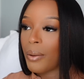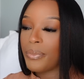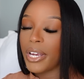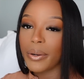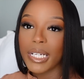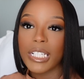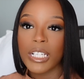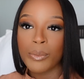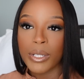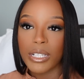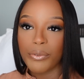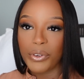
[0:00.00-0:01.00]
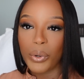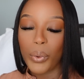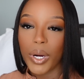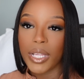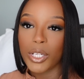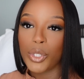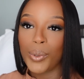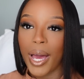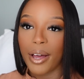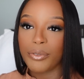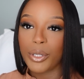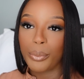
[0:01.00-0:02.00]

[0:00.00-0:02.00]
There is a specific cord that you have to